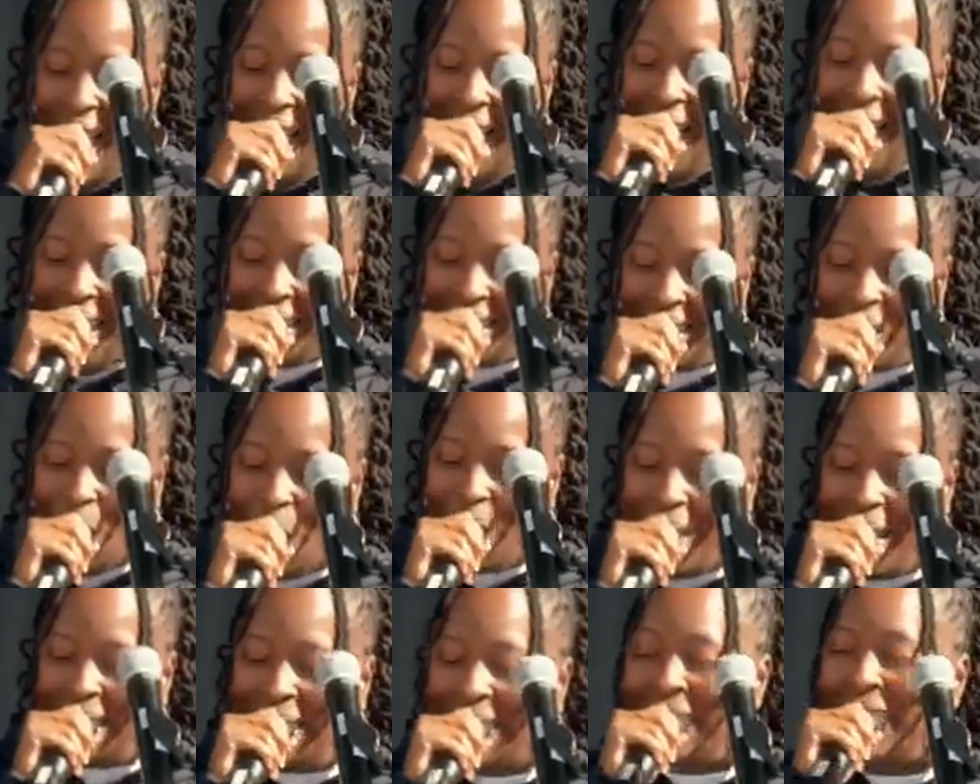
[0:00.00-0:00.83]
And
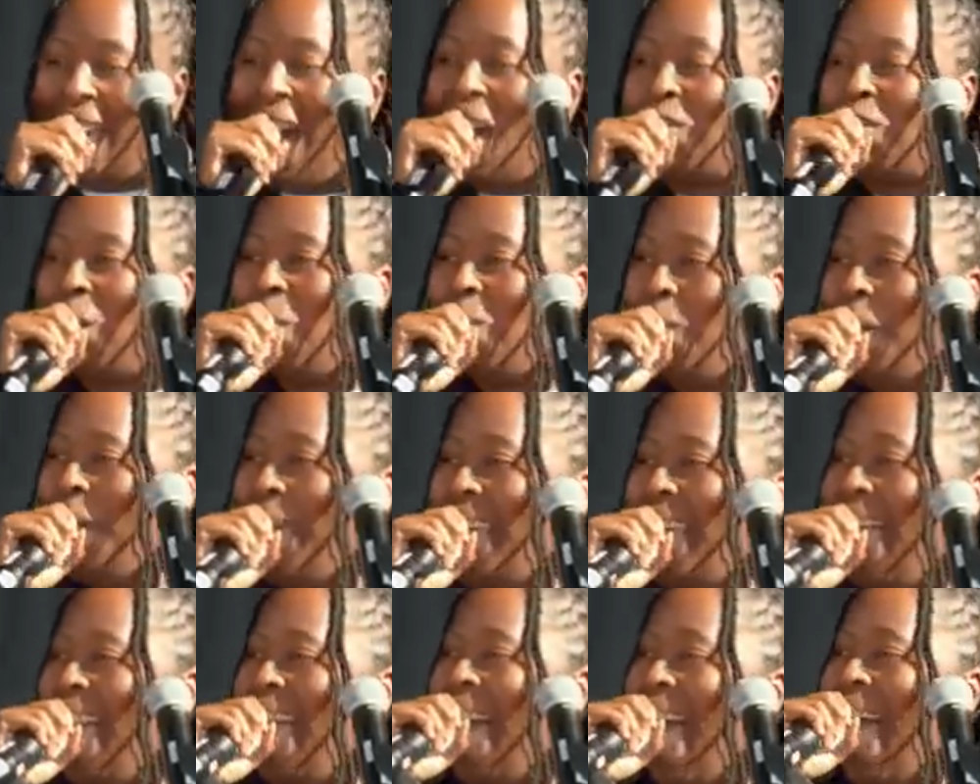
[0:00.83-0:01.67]
so this
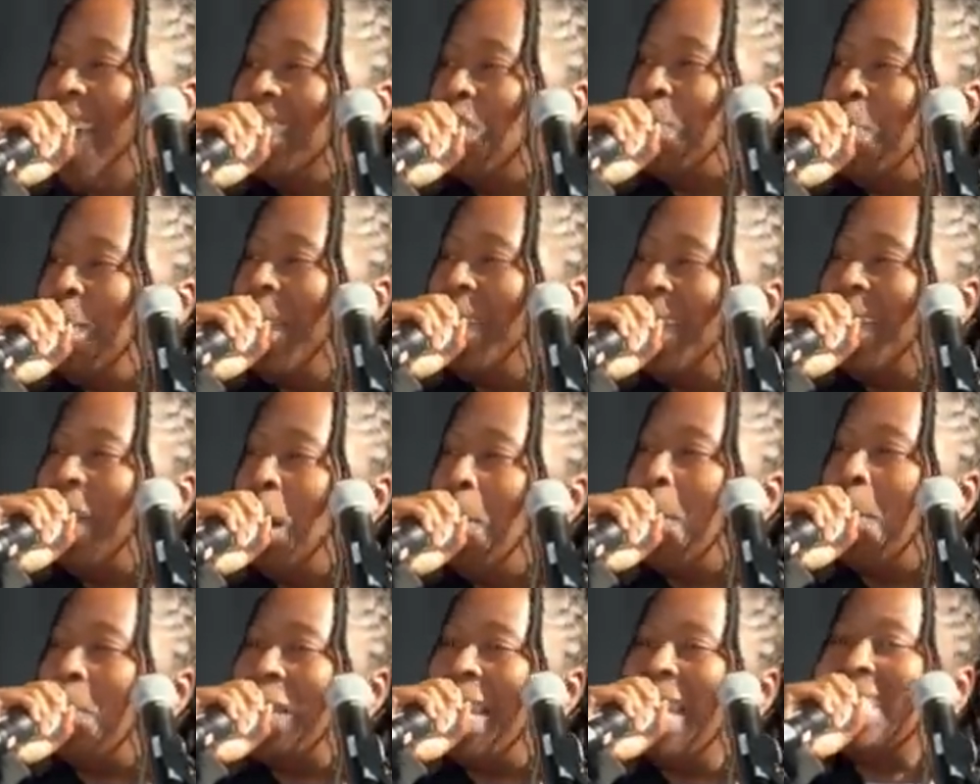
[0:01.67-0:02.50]
government has been
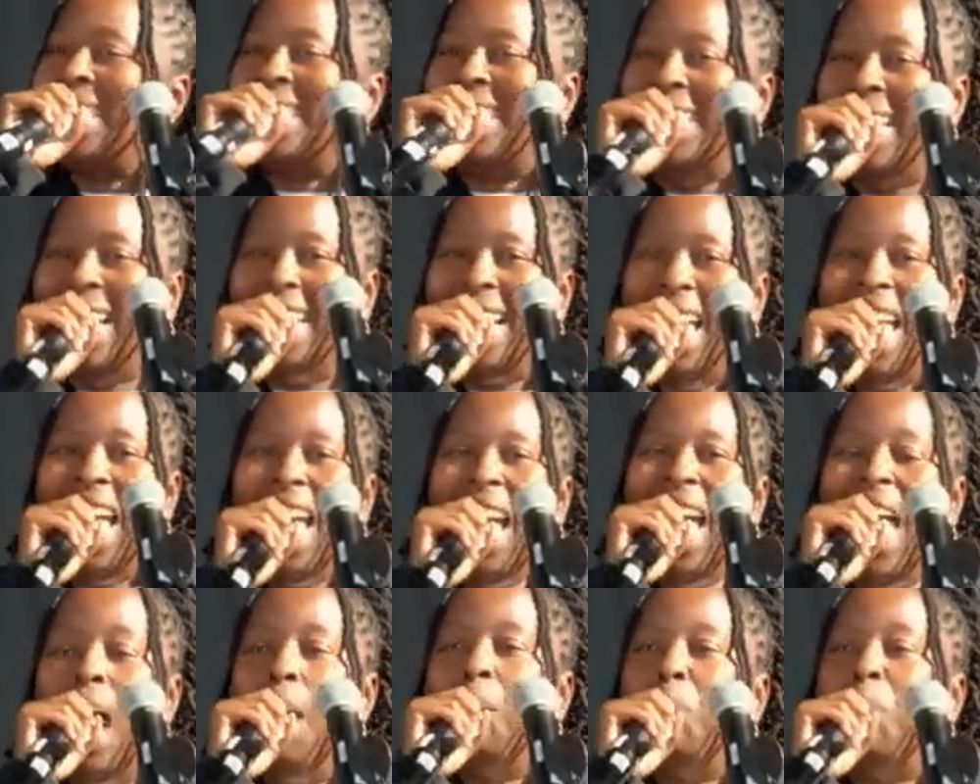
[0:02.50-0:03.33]
complicit
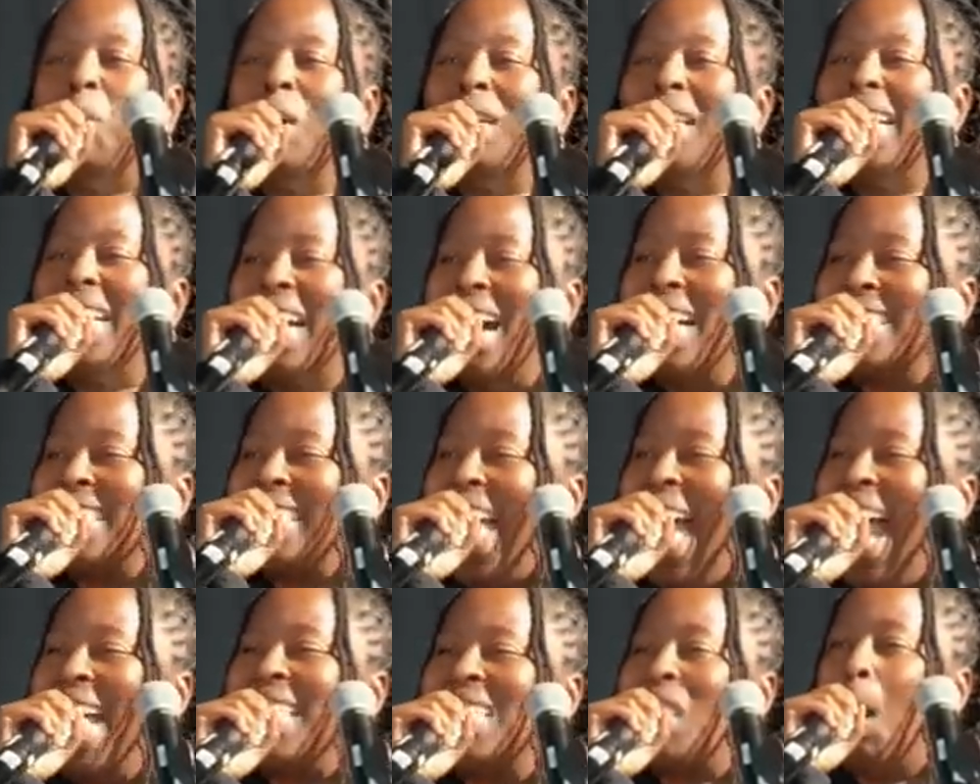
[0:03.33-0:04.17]
in putting
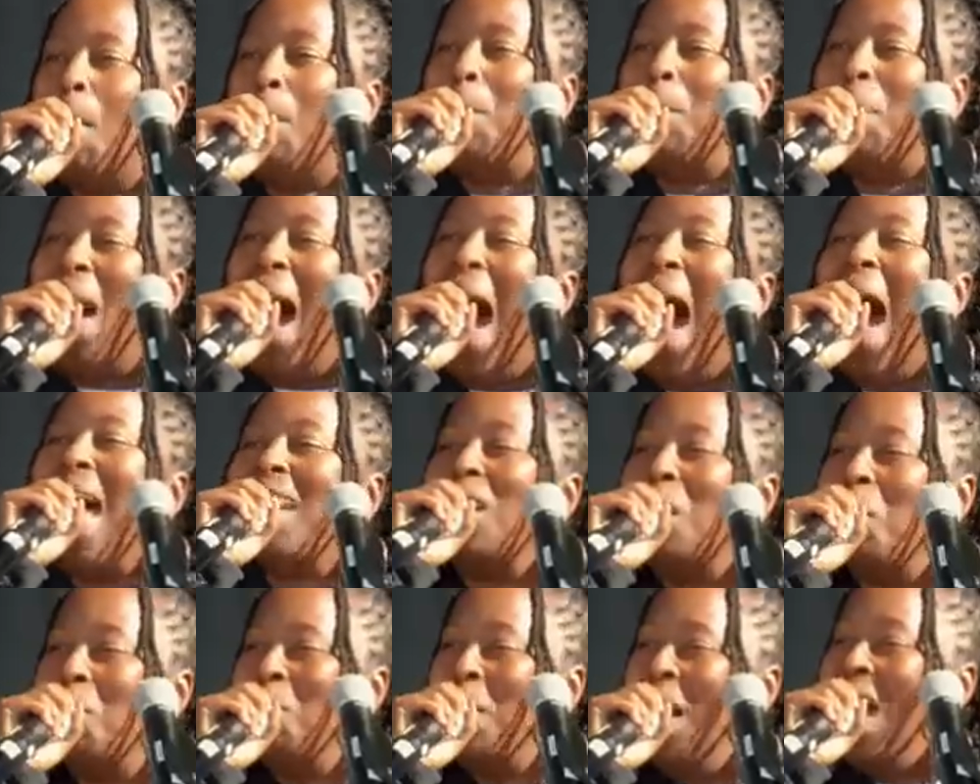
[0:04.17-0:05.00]
us at the
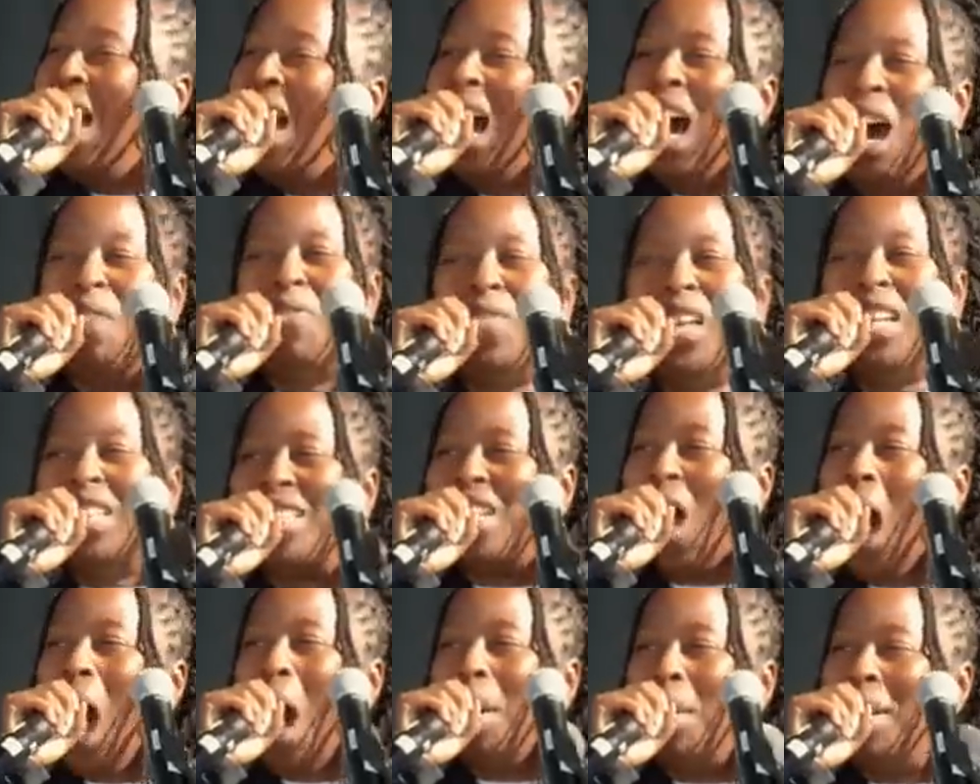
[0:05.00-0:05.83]
bottom of the
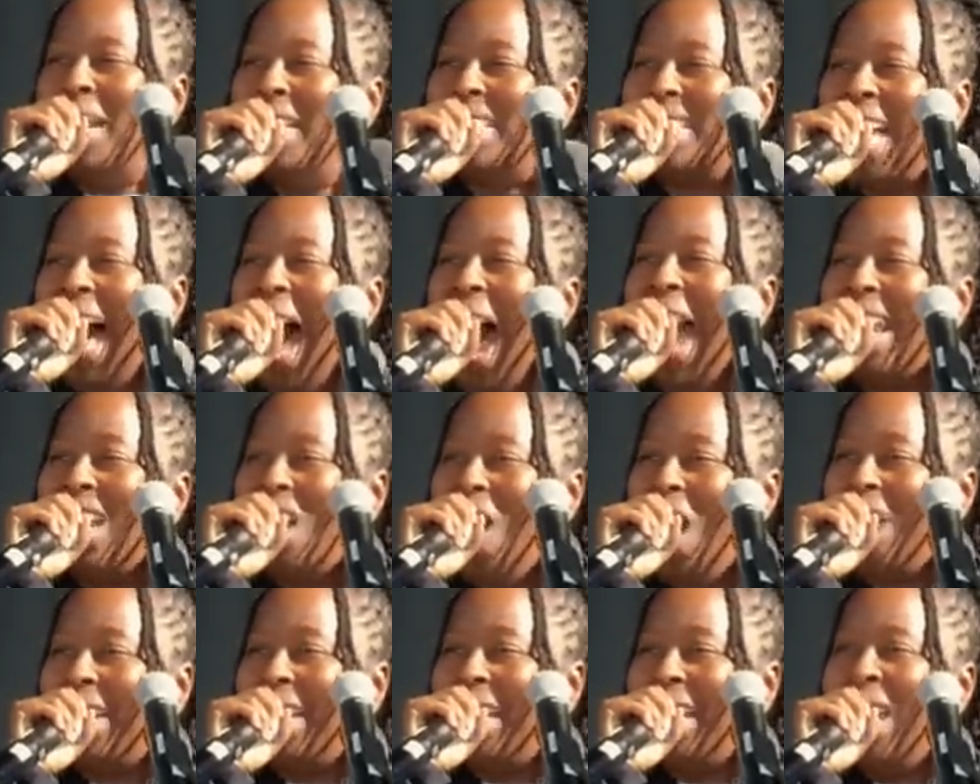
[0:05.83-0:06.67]
dominant
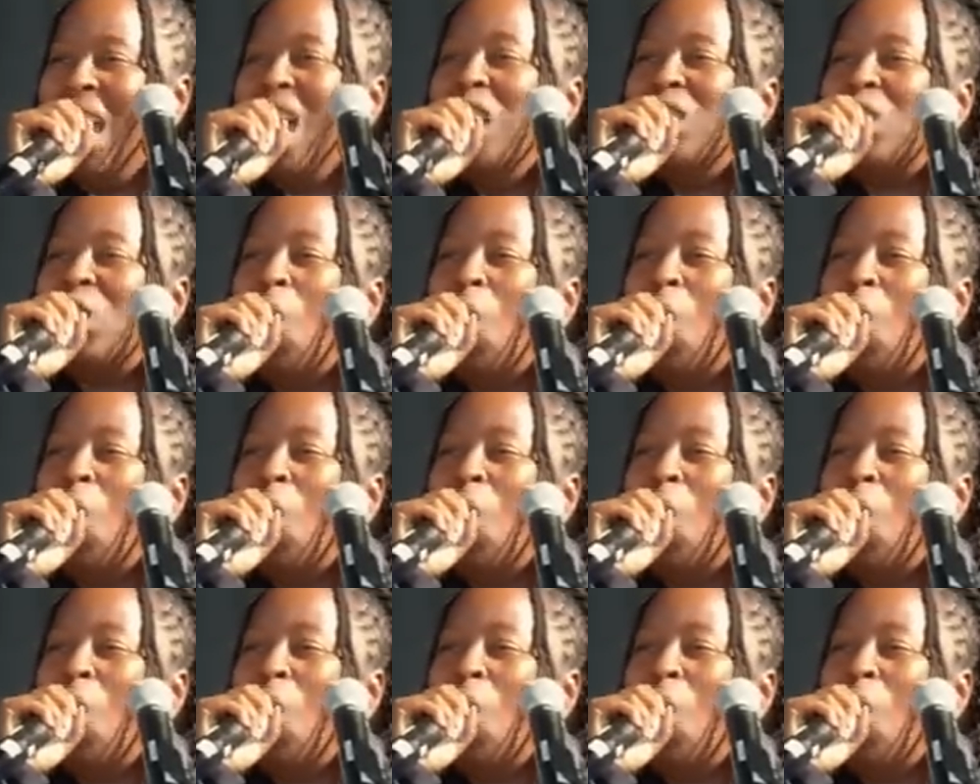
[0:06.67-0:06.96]
hierarchy.